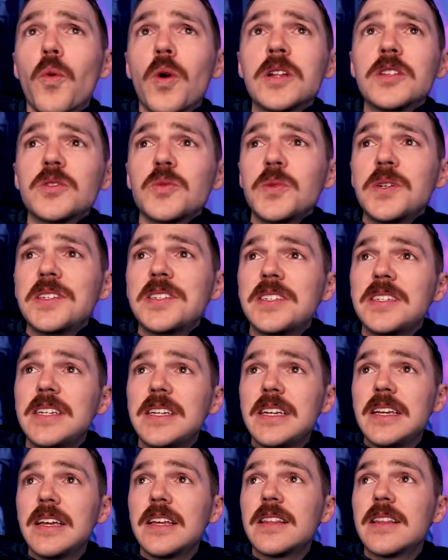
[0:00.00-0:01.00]
once we
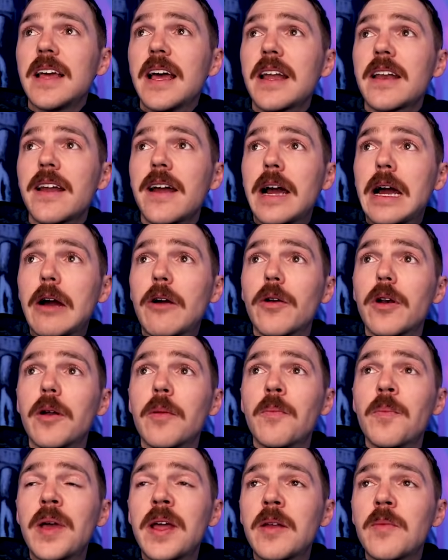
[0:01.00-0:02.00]
see that our
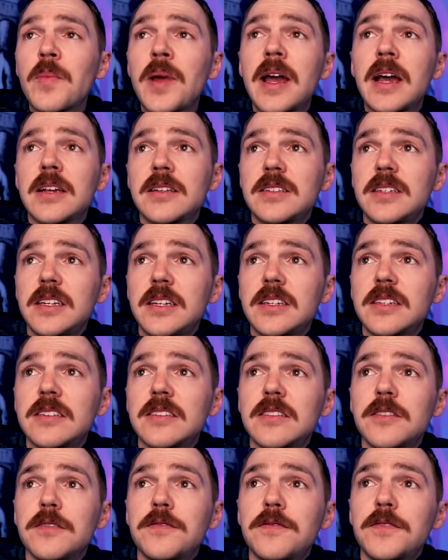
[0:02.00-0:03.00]
MetaMask
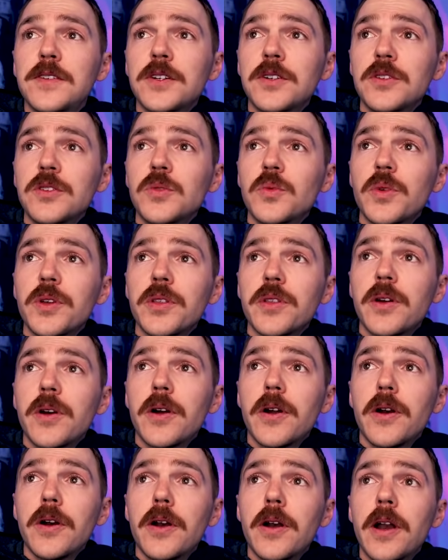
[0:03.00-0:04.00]
is filled with
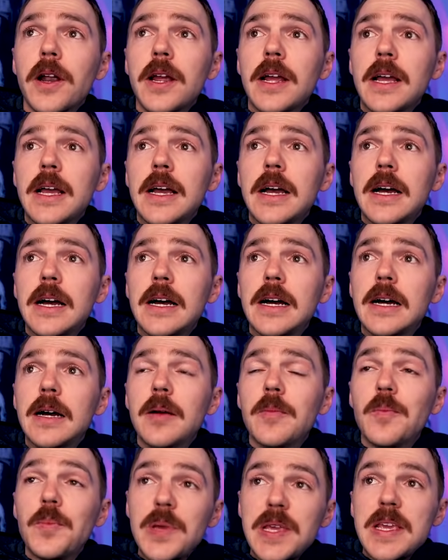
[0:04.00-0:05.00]
our
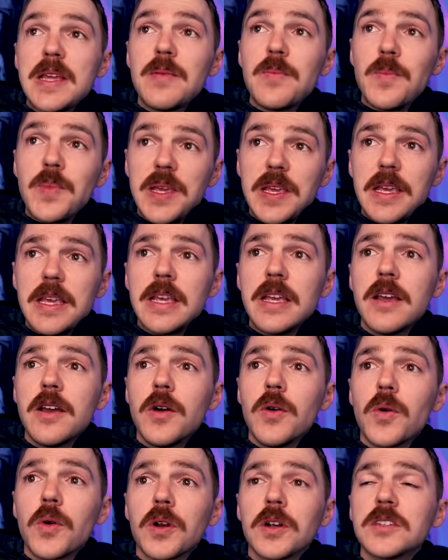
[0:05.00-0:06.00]
BNB
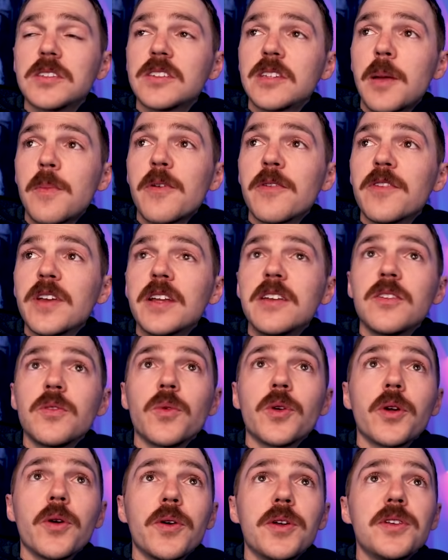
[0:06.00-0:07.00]
or some of it,
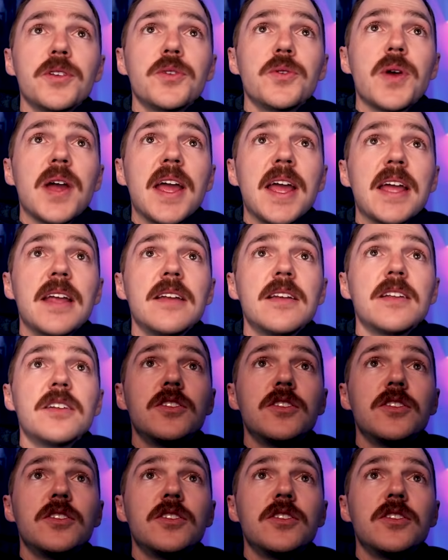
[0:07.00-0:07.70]
we're going to head